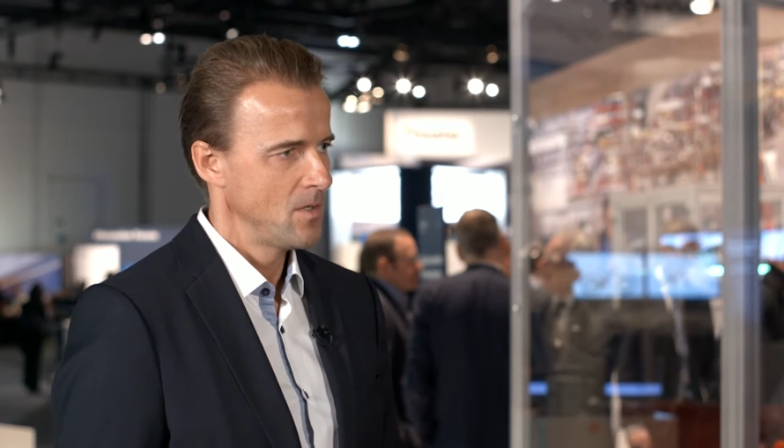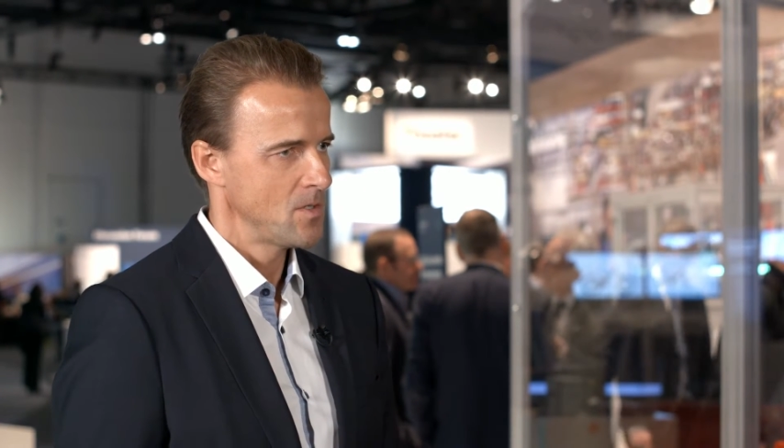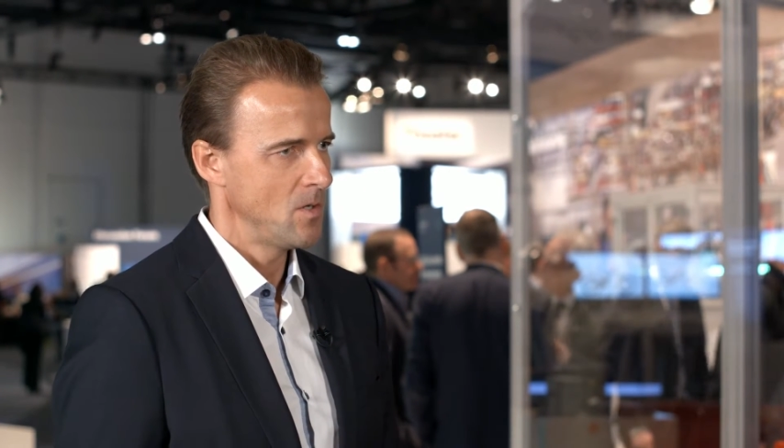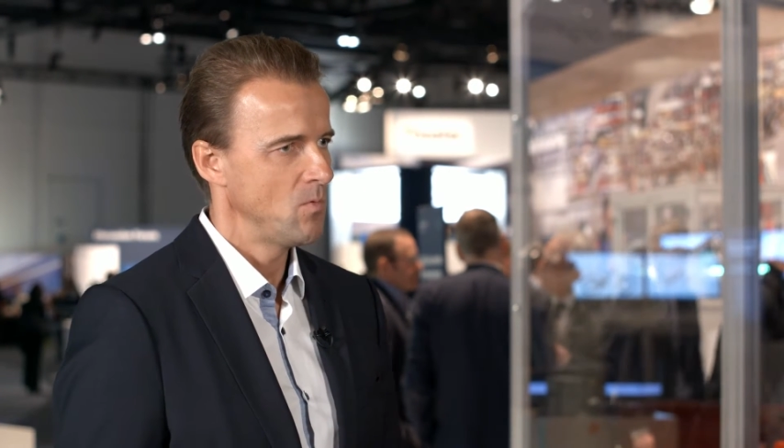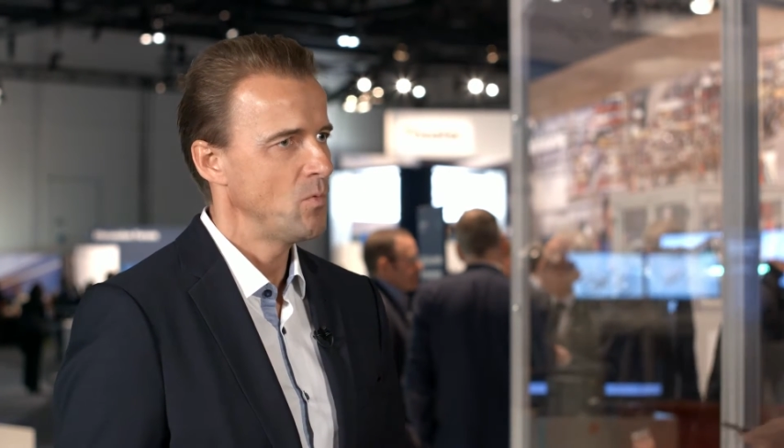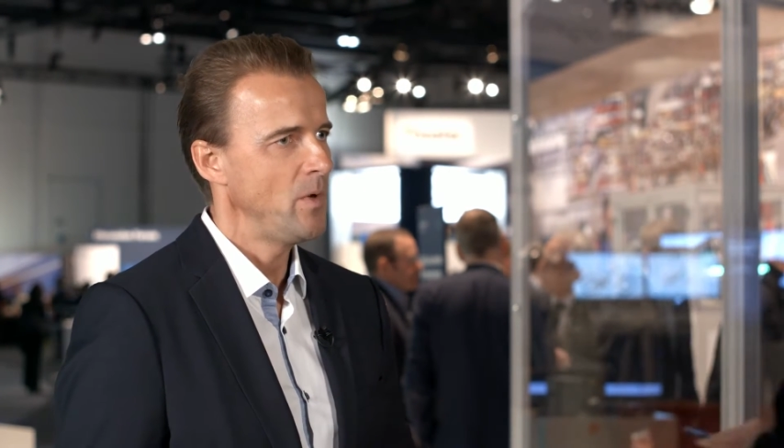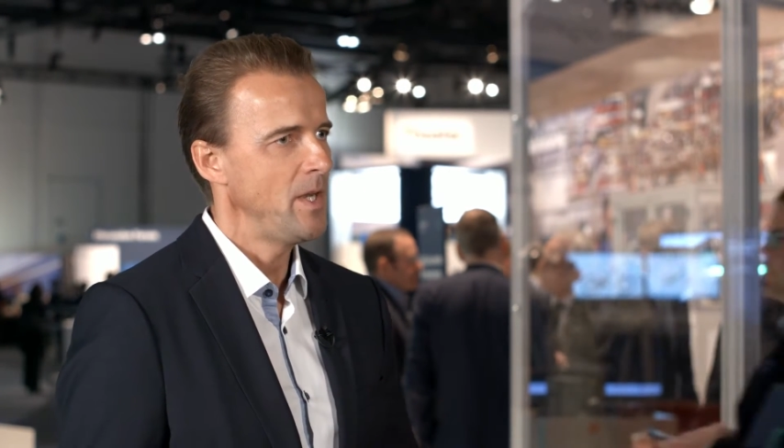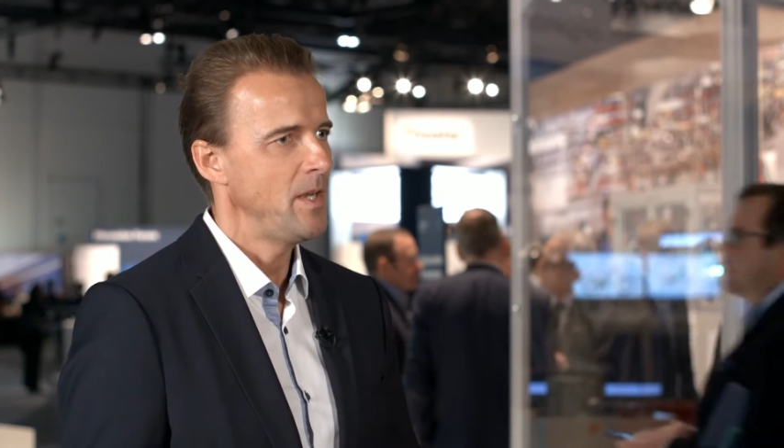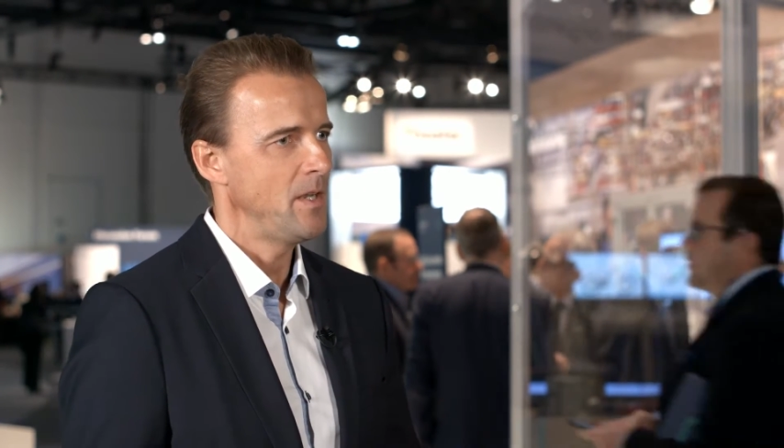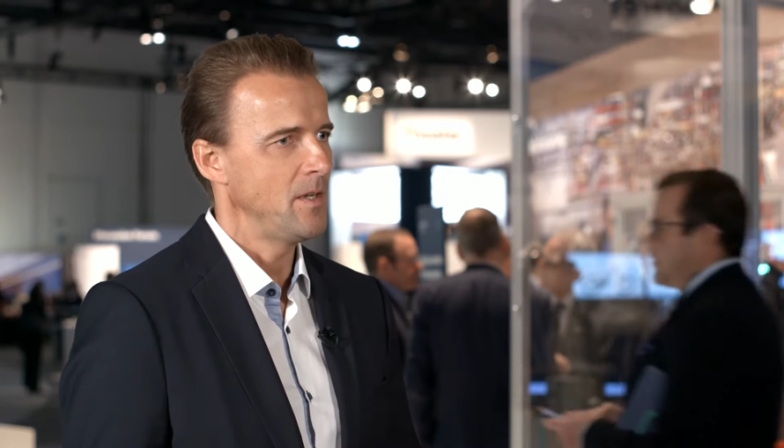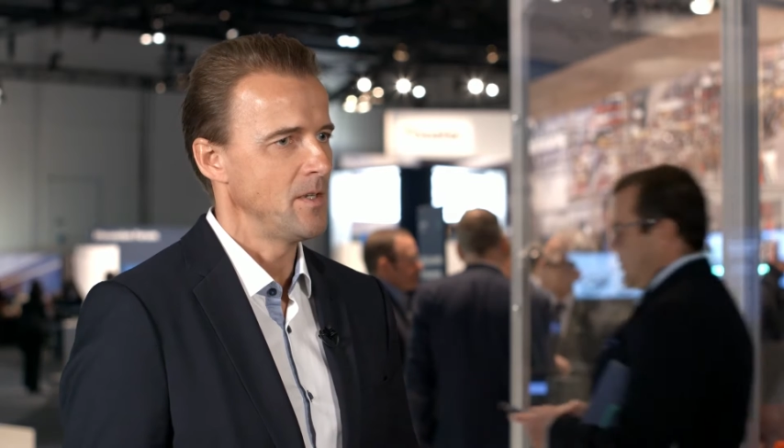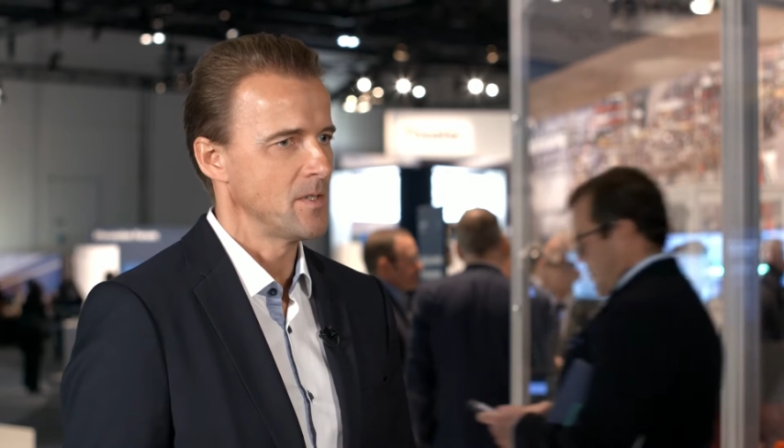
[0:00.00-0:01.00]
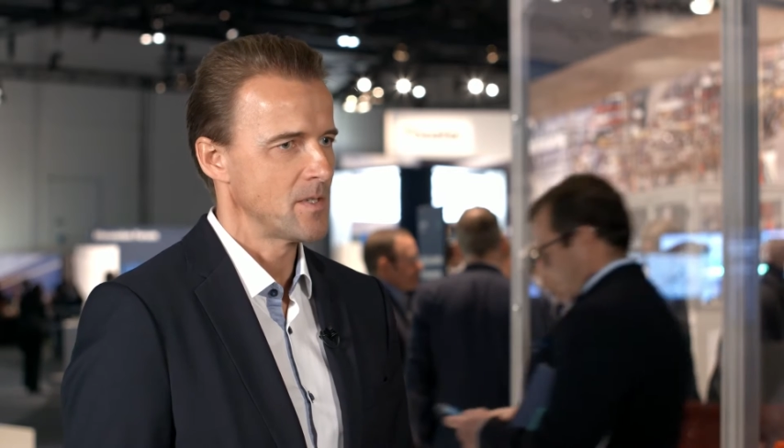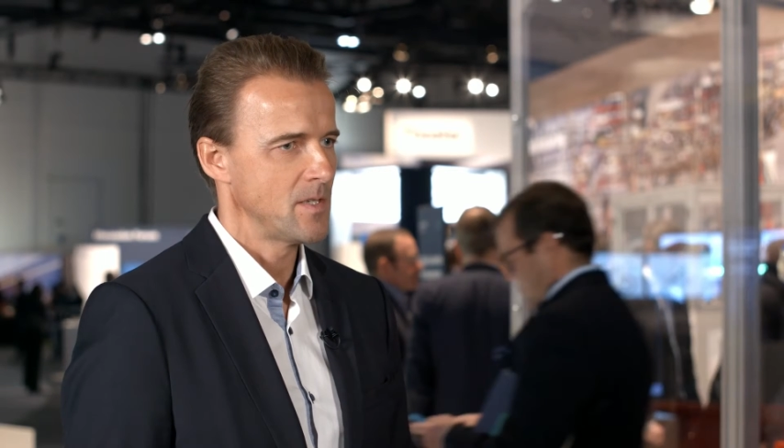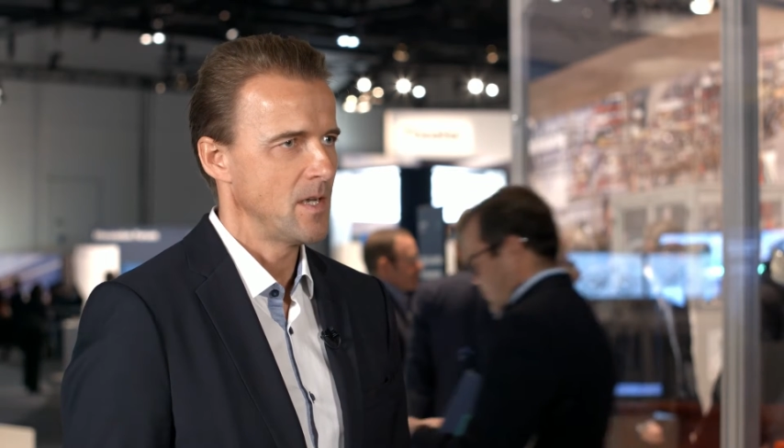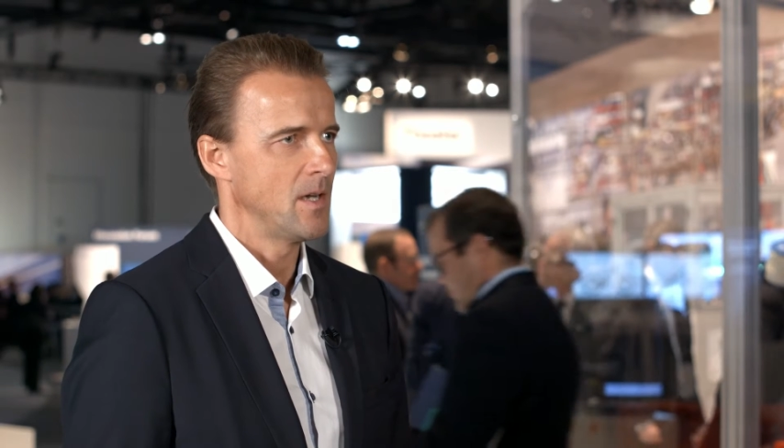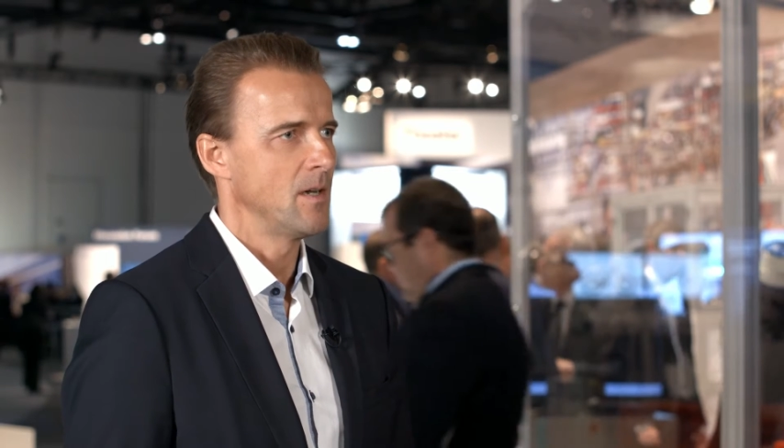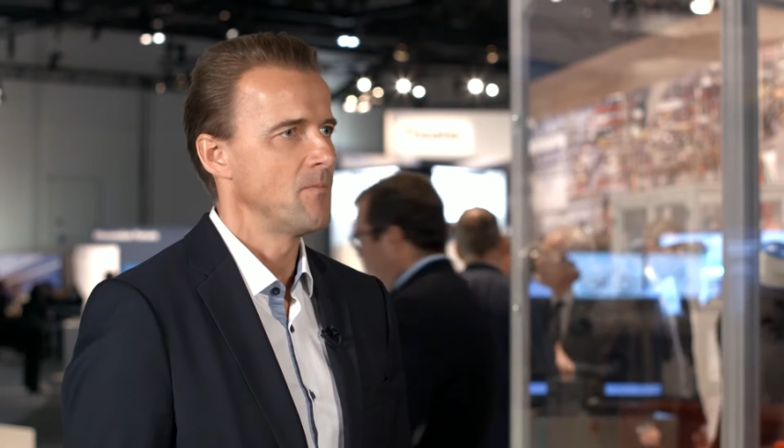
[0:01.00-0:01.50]
So what we did is
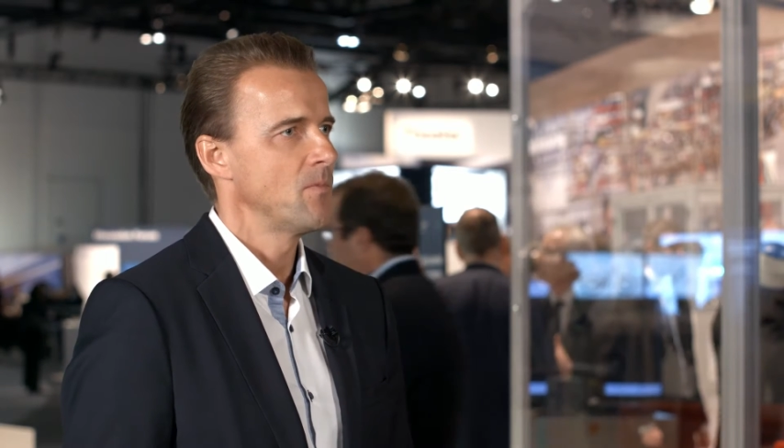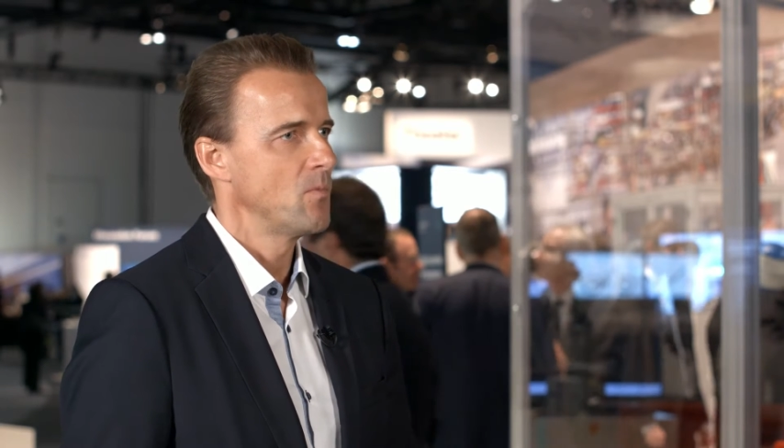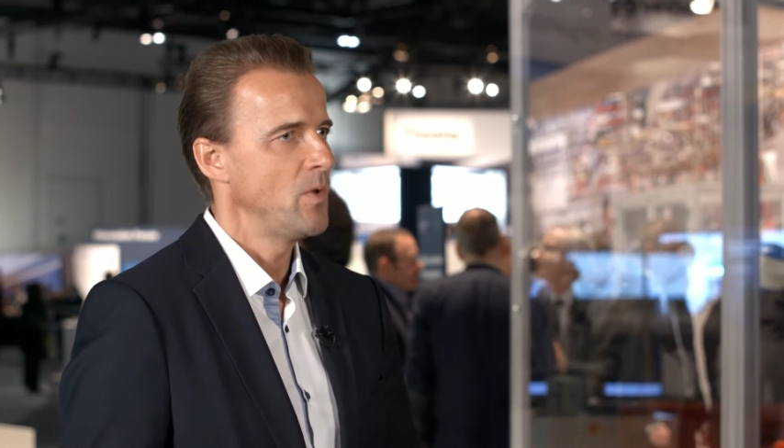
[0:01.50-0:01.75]
um,